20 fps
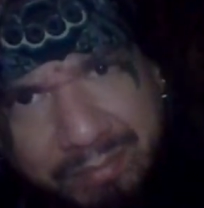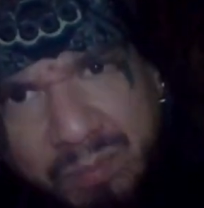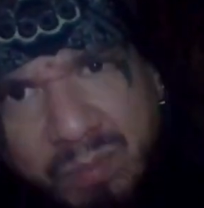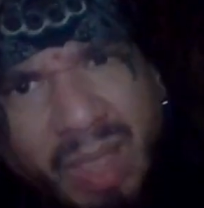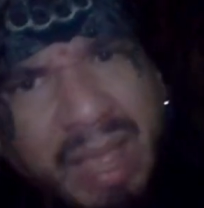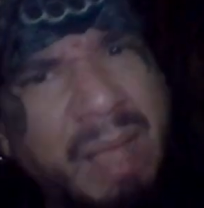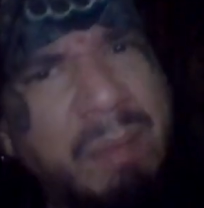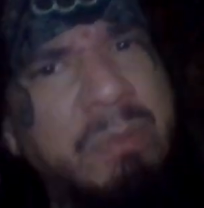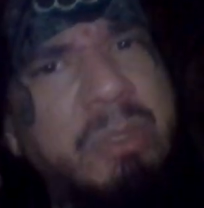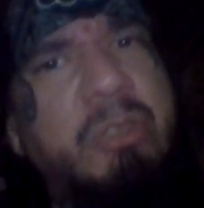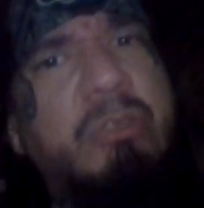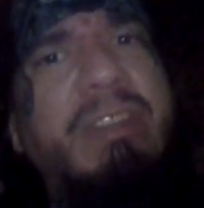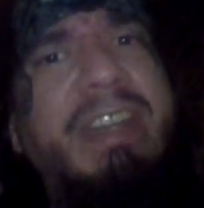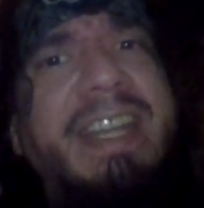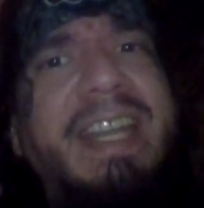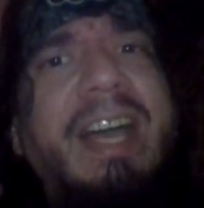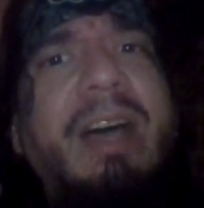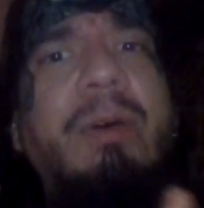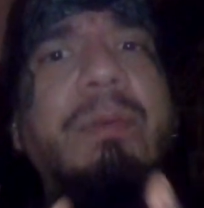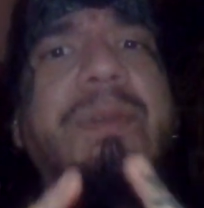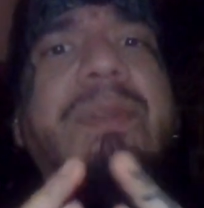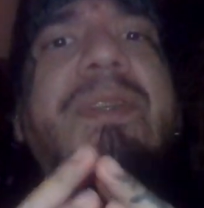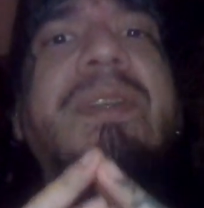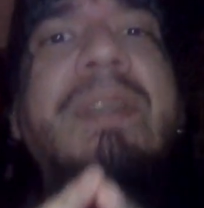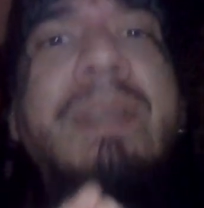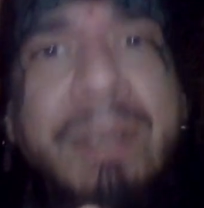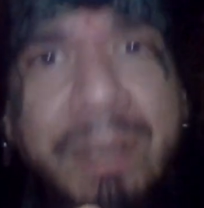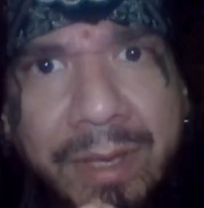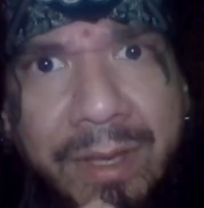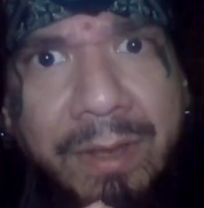I'm straight out
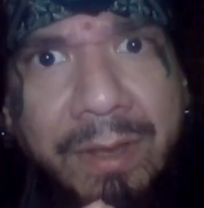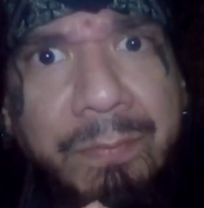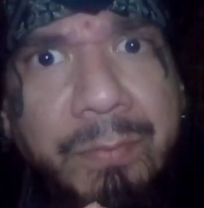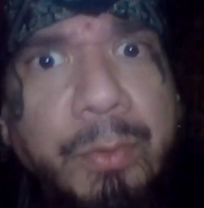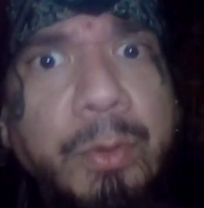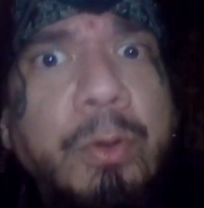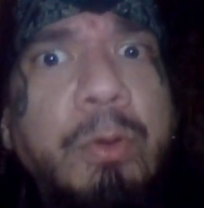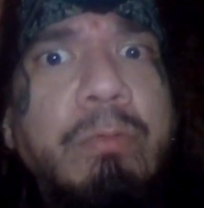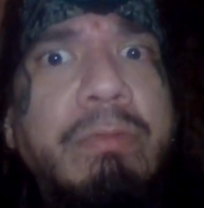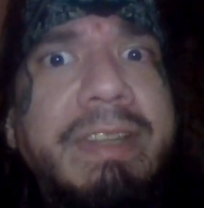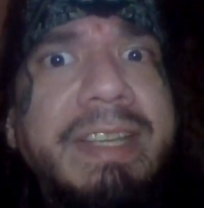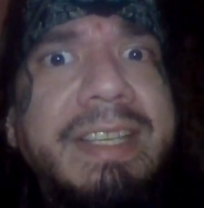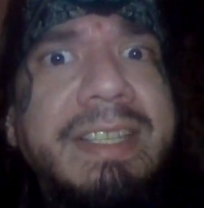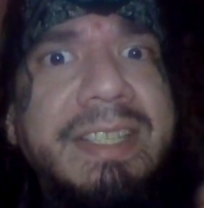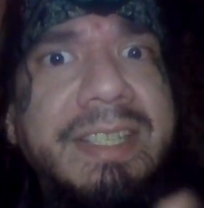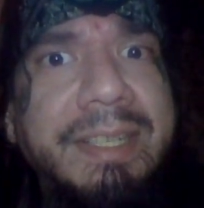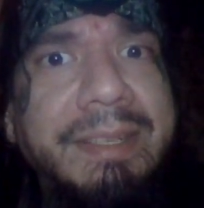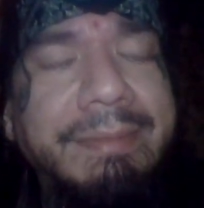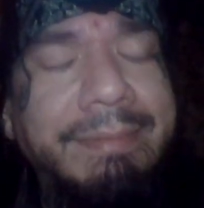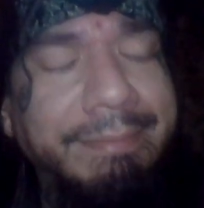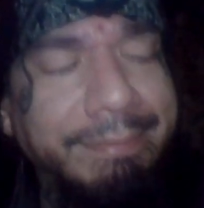for a reason.